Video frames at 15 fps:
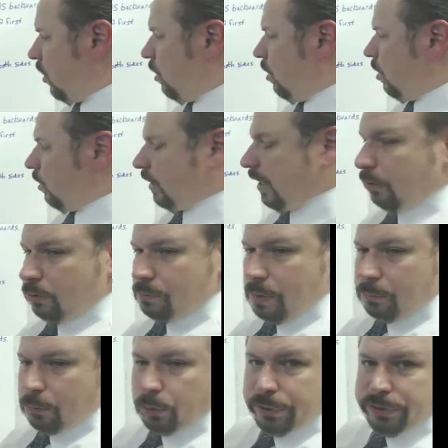Okay,
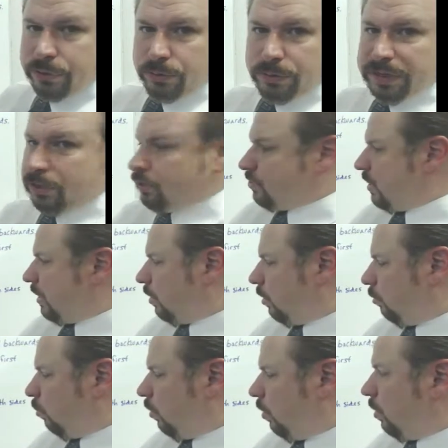remember we do need to check
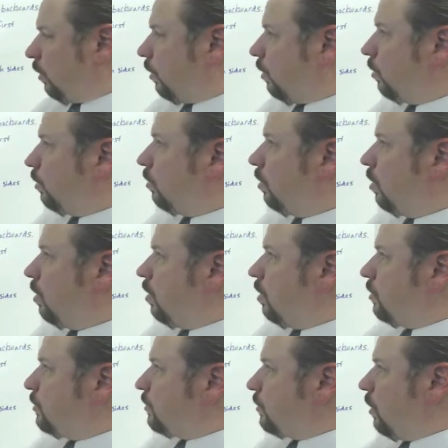our work.
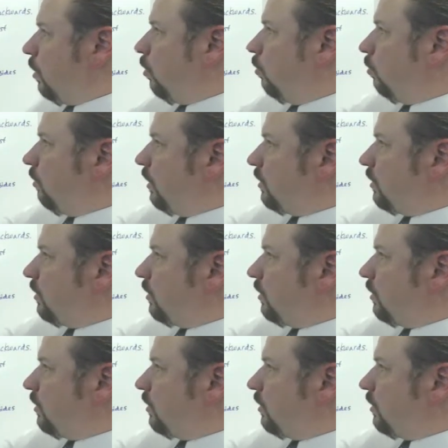So let's